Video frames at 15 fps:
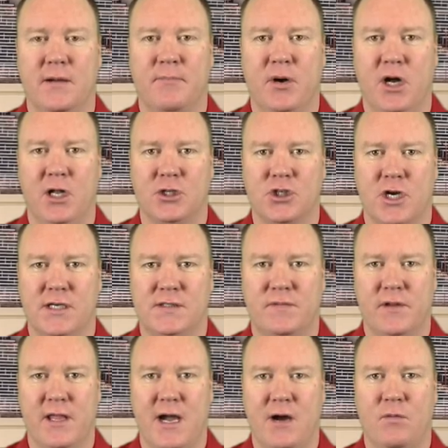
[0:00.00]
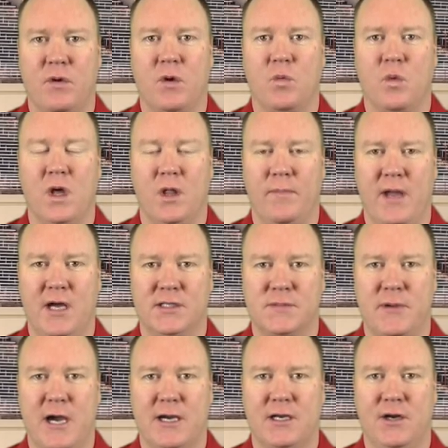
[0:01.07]
I apologize for that. We will bounce
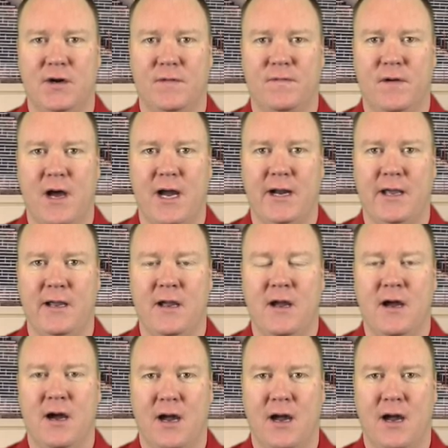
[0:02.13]
back here Friday.